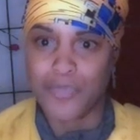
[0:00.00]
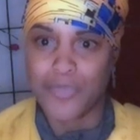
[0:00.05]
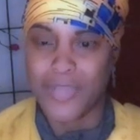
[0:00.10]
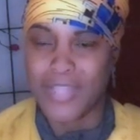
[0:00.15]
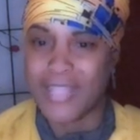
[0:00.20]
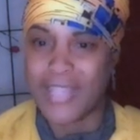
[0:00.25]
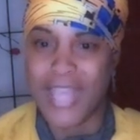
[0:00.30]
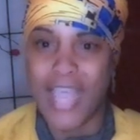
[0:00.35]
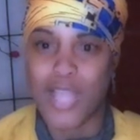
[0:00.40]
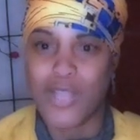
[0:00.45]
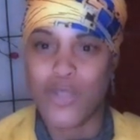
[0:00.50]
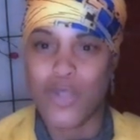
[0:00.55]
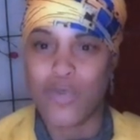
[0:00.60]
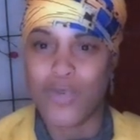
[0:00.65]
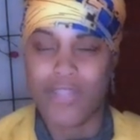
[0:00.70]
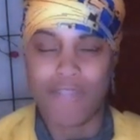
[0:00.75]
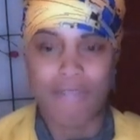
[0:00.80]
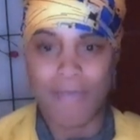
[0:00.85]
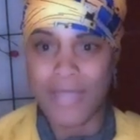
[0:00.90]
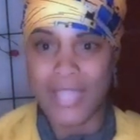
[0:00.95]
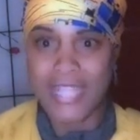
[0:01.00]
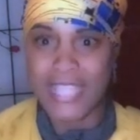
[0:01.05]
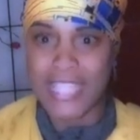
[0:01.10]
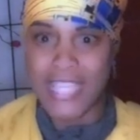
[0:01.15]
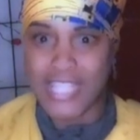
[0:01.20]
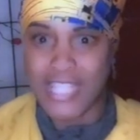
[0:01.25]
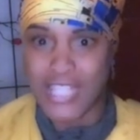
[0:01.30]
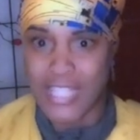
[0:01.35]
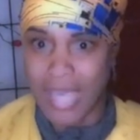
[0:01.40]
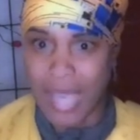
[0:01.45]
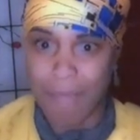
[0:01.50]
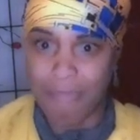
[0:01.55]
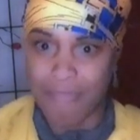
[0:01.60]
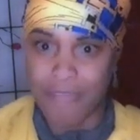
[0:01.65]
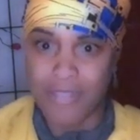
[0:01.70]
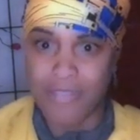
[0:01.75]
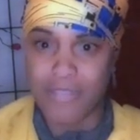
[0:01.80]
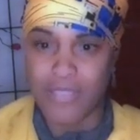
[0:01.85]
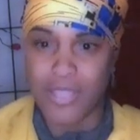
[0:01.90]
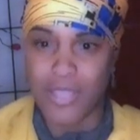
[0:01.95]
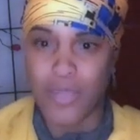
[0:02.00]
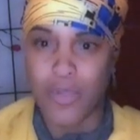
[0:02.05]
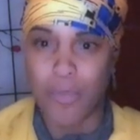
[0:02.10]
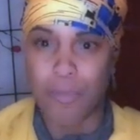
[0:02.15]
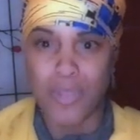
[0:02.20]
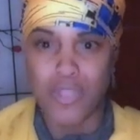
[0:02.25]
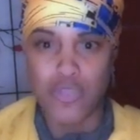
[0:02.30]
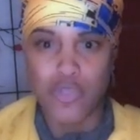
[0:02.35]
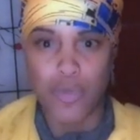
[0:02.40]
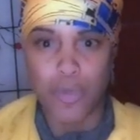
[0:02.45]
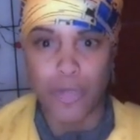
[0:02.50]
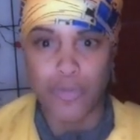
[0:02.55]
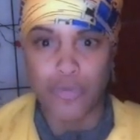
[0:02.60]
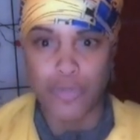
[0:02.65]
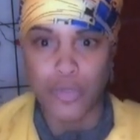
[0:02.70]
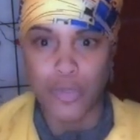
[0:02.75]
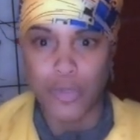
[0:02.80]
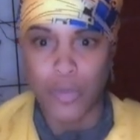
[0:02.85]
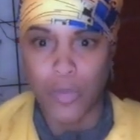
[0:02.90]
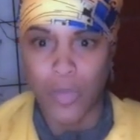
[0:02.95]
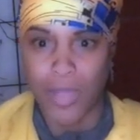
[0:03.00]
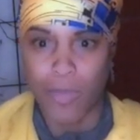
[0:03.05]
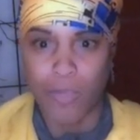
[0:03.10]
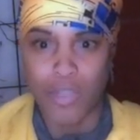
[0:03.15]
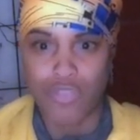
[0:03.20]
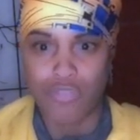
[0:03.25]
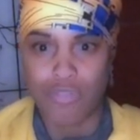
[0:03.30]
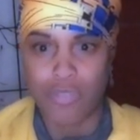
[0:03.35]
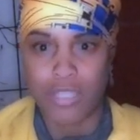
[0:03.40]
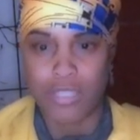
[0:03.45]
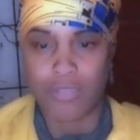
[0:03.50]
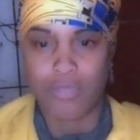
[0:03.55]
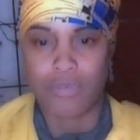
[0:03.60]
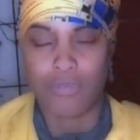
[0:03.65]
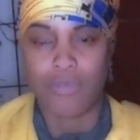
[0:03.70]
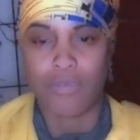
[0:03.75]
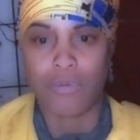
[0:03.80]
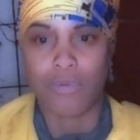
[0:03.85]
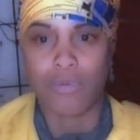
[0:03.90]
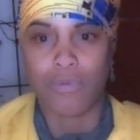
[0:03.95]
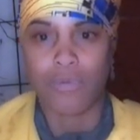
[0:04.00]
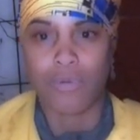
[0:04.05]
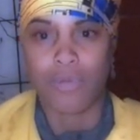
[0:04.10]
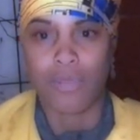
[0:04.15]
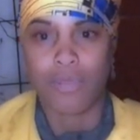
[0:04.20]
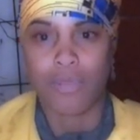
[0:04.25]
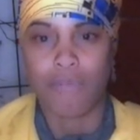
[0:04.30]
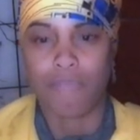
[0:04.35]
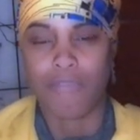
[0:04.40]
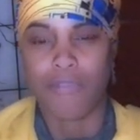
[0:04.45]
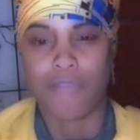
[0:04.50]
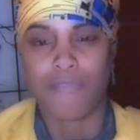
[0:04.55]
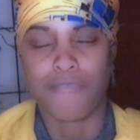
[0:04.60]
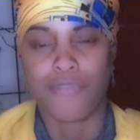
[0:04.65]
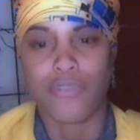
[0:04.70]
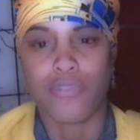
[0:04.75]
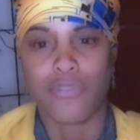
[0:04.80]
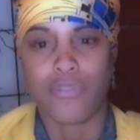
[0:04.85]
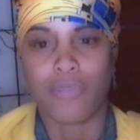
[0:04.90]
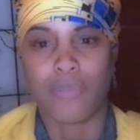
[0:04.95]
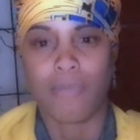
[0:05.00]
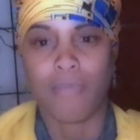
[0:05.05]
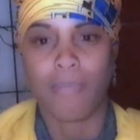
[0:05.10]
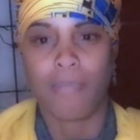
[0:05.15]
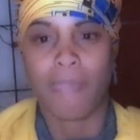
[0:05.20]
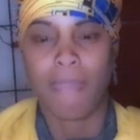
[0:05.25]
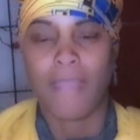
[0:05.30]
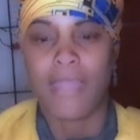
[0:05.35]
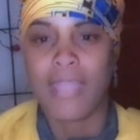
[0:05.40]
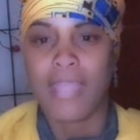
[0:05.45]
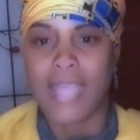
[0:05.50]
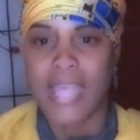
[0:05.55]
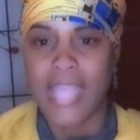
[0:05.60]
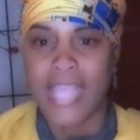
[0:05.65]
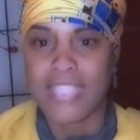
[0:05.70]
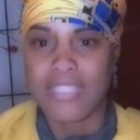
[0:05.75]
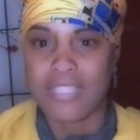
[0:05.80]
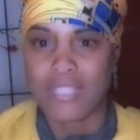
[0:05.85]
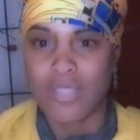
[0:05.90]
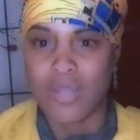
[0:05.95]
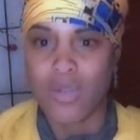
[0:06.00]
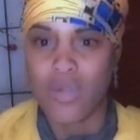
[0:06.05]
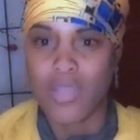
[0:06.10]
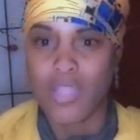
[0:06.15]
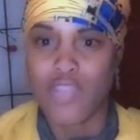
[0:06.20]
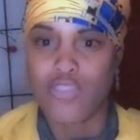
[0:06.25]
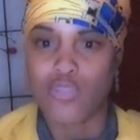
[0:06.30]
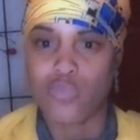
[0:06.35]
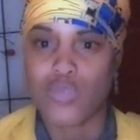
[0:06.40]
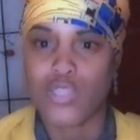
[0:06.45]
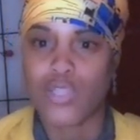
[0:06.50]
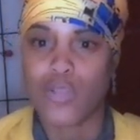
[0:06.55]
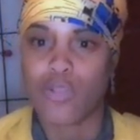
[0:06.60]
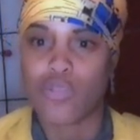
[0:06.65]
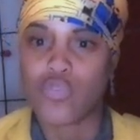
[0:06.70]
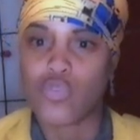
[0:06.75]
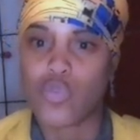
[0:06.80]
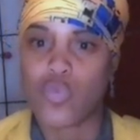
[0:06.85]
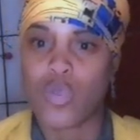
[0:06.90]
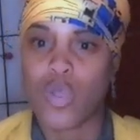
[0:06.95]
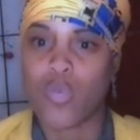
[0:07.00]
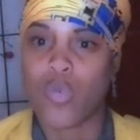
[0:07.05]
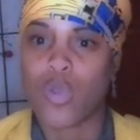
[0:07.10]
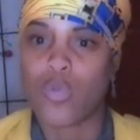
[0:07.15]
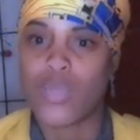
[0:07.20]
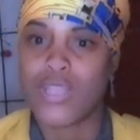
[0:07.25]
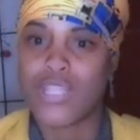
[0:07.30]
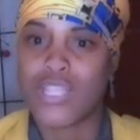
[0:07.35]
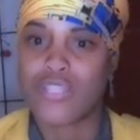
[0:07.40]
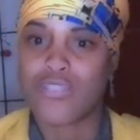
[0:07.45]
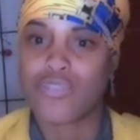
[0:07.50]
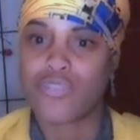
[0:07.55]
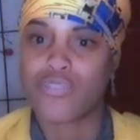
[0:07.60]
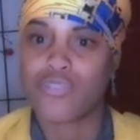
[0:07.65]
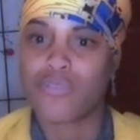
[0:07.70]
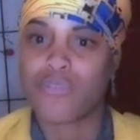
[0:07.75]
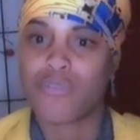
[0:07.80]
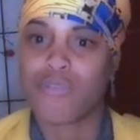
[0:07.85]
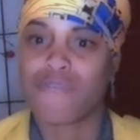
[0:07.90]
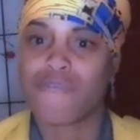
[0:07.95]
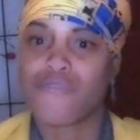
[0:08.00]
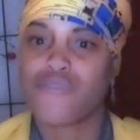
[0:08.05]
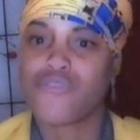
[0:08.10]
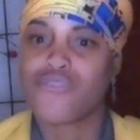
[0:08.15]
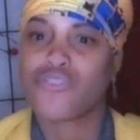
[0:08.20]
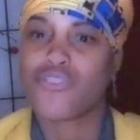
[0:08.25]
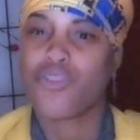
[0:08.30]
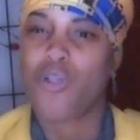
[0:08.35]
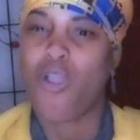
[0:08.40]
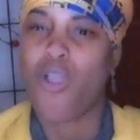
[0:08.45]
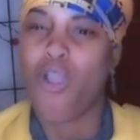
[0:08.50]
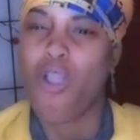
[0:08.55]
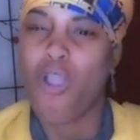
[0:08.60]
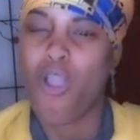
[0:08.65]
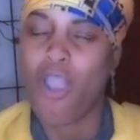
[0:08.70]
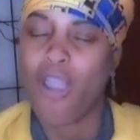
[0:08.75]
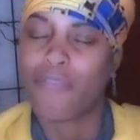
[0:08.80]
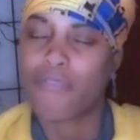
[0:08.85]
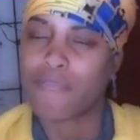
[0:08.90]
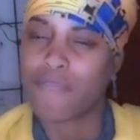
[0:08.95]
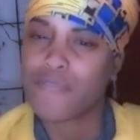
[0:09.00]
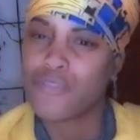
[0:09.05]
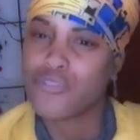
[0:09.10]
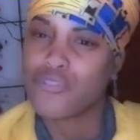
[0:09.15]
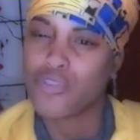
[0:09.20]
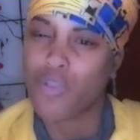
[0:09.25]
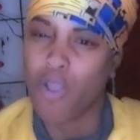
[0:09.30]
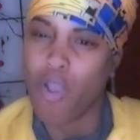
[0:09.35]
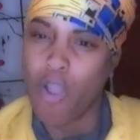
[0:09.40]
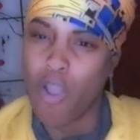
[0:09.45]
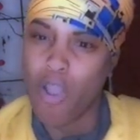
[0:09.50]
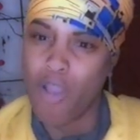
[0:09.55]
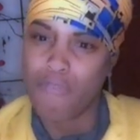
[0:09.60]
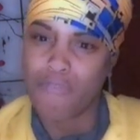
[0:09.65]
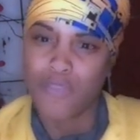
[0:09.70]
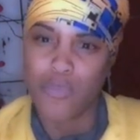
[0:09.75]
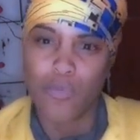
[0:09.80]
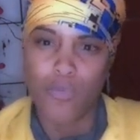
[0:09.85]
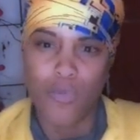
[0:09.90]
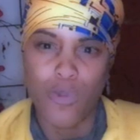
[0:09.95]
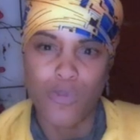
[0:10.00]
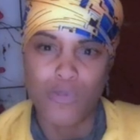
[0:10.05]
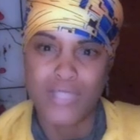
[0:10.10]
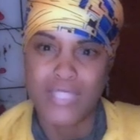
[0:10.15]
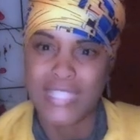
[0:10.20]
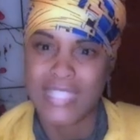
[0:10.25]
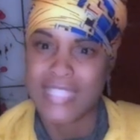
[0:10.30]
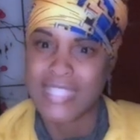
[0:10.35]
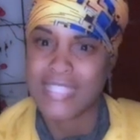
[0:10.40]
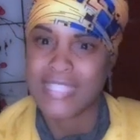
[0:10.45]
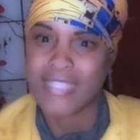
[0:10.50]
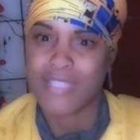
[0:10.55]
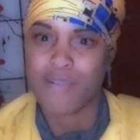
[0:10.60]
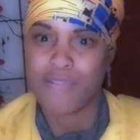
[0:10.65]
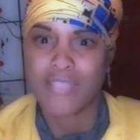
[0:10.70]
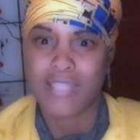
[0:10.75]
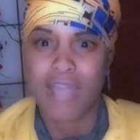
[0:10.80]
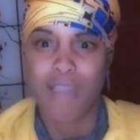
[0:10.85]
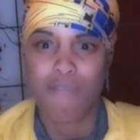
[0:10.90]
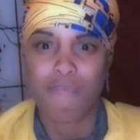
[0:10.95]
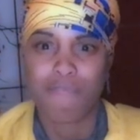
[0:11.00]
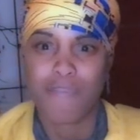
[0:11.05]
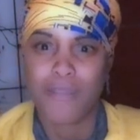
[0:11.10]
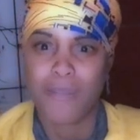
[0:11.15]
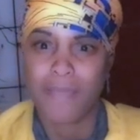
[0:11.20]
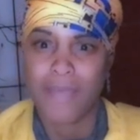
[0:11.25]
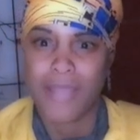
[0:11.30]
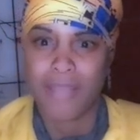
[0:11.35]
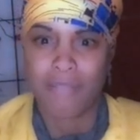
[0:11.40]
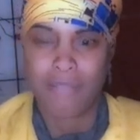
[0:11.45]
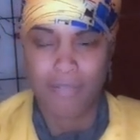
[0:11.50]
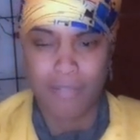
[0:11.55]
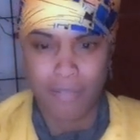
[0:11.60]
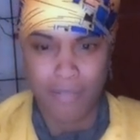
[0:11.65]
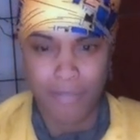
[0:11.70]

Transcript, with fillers: not knowing if I'm gonna get a job for the skill, but you are doing what you need to do for the future. As long as we are doing what we need to do, the future, the future often works itself out for the best.